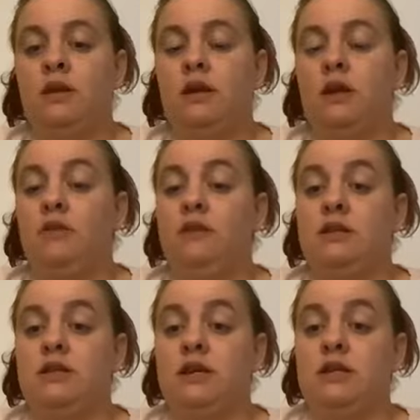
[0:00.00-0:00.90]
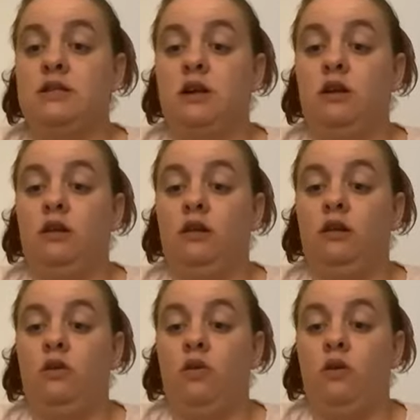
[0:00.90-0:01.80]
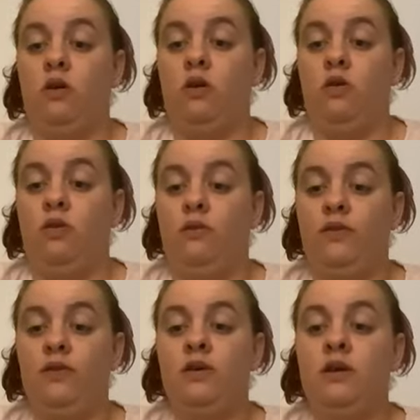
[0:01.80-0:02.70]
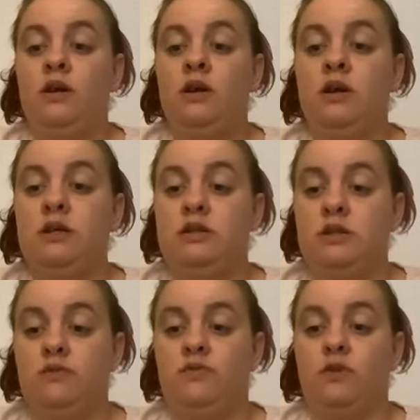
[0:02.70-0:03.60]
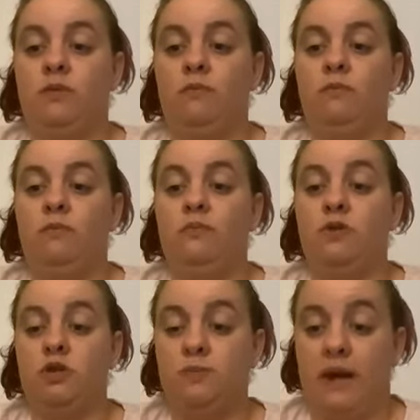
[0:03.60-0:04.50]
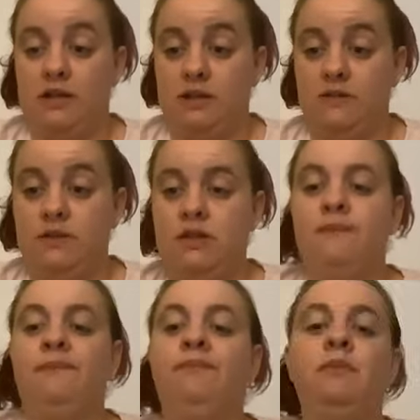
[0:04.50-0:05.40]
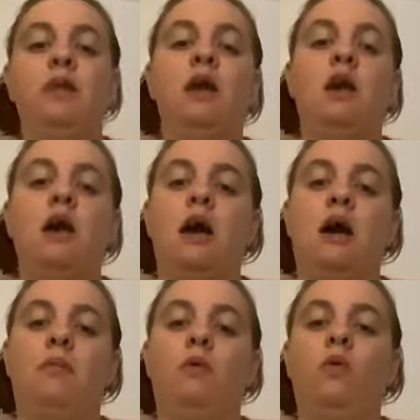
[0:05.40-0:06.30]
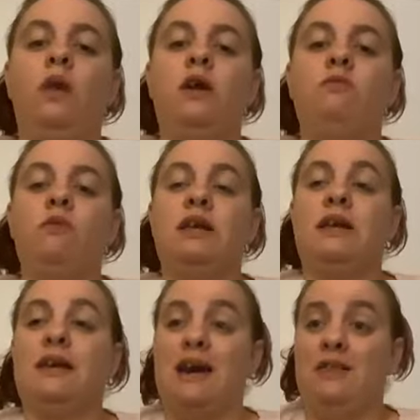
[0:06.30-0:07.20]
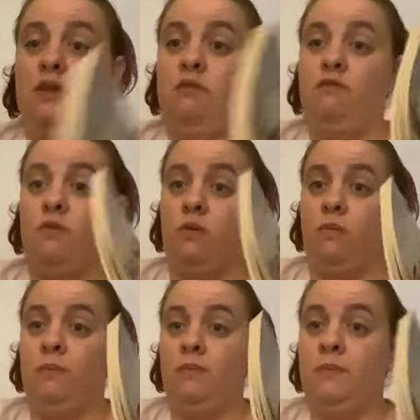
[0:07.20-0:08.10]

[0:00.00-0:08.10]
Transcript: you know, th there's a lot of different perspectives. Um, all I can really gather from